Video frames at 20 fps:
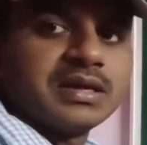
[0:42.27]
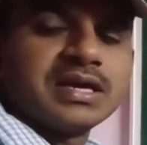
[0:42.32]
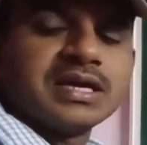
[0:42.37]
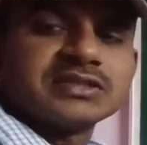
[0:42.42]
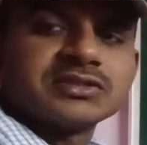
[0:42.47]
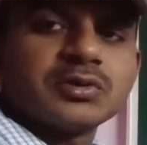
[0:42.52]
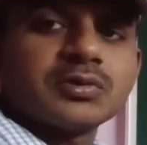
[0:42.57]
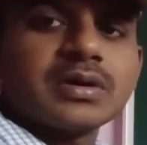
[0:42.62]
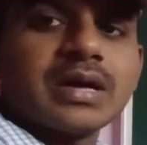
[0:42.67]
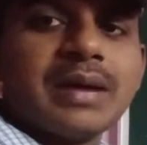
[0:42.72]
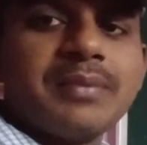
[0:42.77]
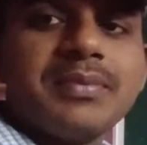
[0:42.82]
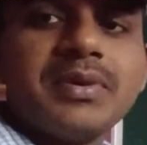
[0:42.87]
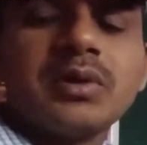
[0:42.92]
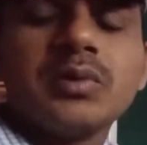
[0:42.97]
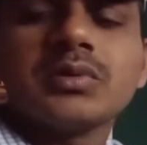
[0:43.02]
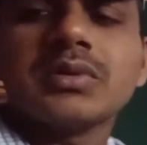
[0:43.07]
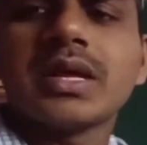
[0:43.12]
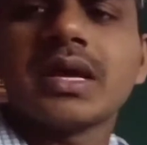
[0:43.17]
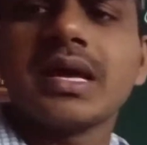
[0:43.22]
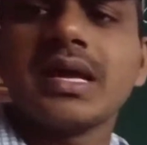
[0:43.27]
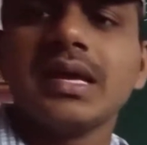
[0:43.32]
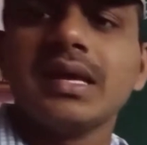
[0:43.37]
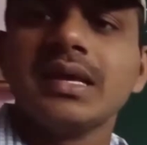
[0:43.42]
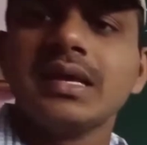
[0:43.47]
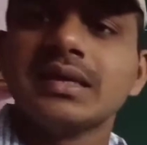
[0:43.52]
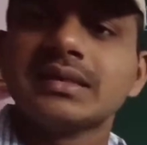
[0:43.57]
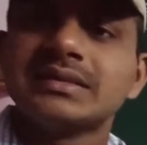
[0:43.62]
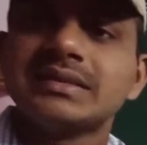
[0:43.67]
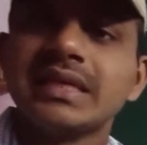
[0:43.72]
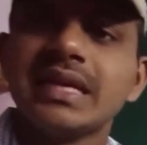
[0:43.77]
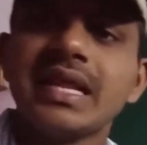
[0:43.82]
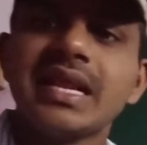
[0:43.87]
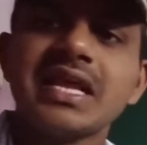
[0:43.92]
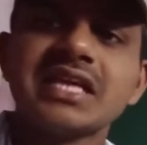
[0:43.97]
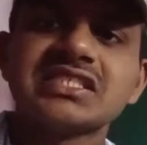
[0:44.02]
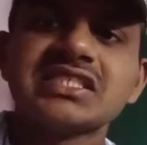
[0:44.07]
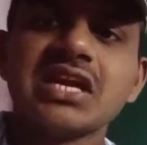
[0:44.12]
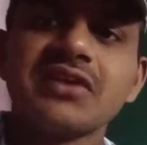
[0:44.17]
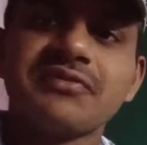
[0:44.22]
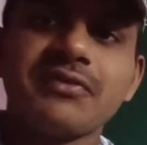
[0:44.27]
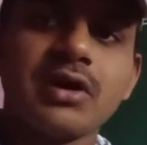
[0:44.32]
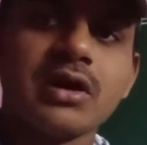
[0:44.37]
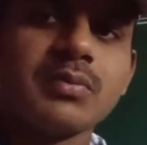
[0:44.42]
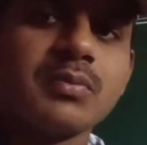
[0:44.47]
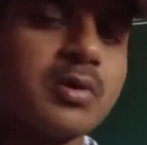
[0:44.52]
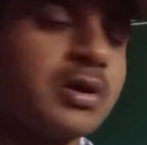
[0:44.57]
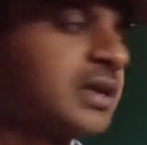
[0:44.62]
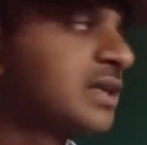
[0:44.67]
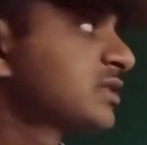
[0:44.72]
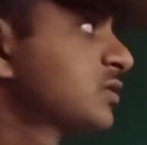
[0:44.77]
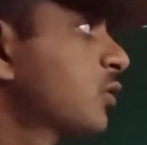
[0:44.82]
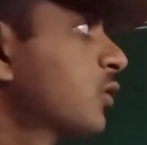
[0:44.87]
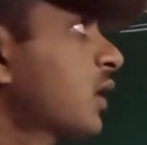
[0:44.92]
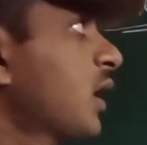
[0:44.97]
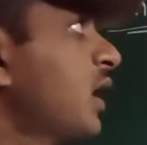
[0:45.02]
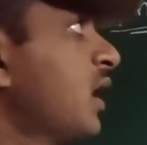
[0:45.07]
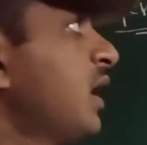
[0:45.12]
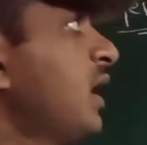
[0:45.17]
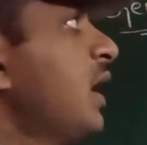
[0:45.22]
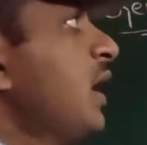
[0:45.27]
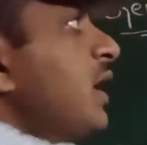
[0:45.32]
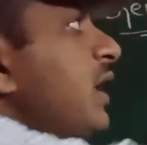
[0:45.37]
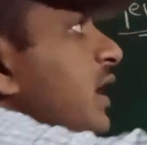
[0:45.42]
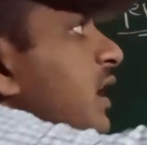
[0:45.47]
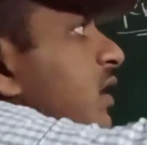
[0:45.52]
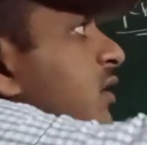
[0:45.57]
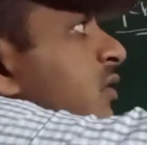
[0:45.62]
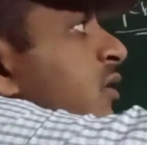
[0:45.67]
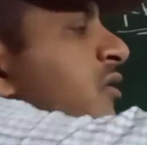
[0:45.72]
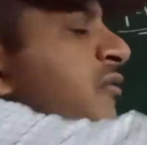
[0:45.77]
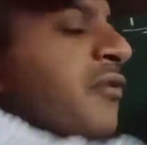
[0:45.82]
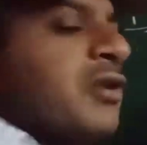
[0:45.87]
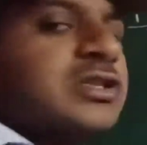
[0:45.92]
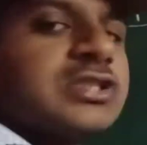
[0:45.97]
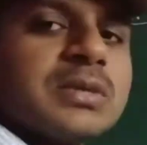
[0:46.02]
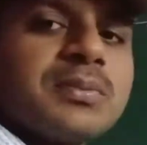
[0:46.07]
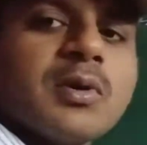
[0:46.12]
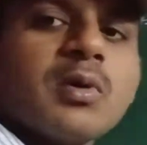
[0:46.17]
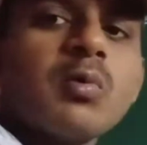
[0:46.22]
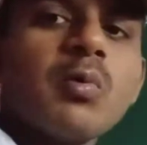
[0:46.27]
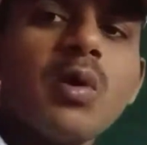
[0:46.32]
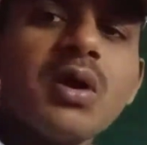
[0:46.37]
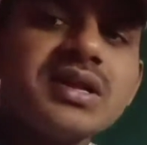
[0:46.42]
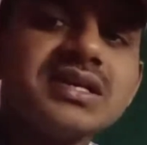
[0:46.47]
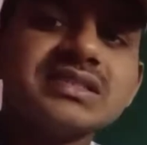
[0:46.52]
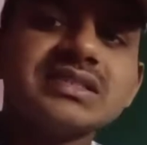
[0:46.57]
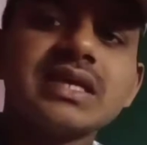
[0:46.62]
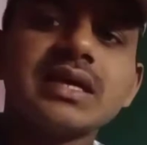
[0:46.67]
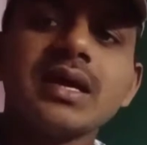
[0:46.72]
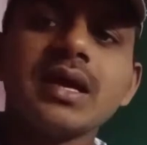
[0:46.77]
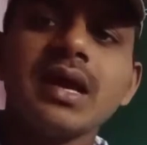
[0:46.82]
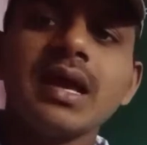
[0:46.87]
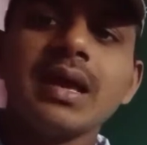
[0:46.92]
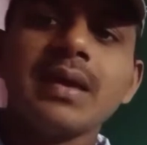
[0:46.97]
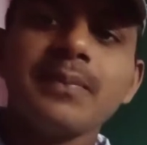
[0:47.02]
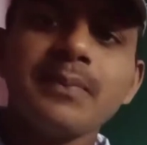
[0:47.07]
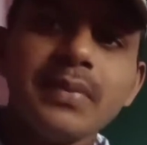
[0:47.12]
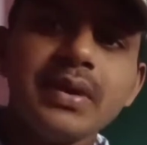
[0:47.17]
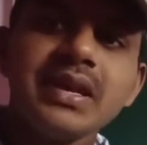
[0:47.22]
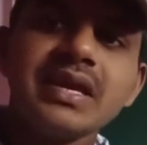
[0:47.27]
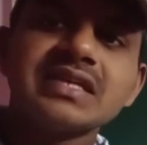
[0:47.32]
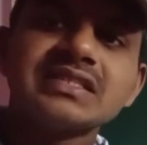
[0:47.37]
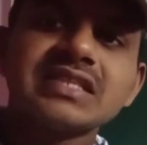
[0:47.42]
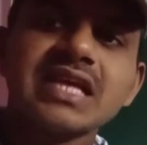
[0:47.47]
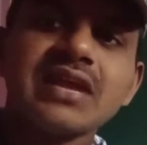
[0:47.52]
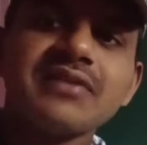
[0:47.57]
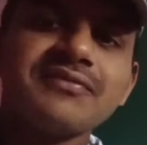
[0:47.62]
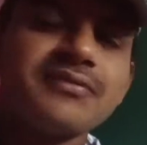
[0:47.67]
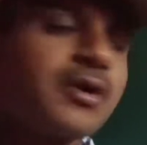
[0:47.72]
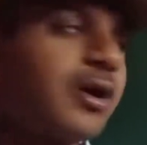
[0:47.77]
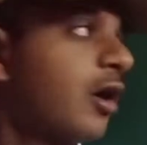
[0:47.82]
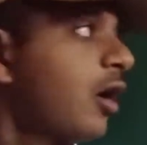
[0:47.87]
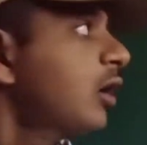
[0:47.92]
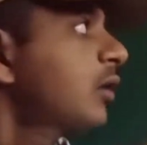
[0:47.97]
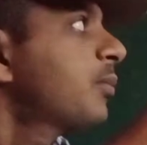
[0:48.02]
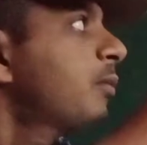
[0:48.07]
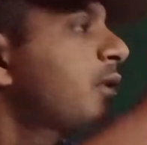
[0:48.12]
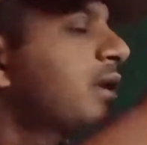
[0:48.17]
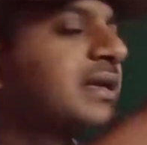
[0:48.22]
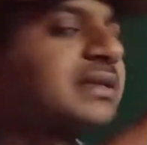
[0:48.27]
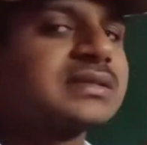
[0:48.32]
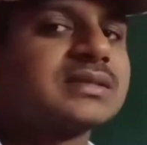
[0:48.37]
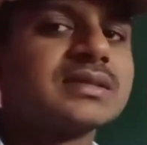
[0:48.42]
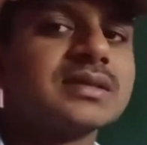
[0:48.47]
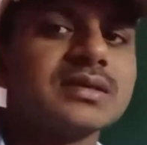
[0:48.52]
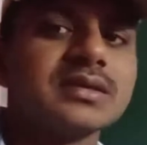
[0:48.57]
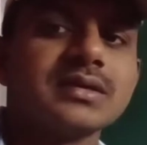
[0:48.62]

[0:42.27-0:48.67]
so coming to the generation of harmonics. Okay, here first of all, what is the mean itself? Harmonics.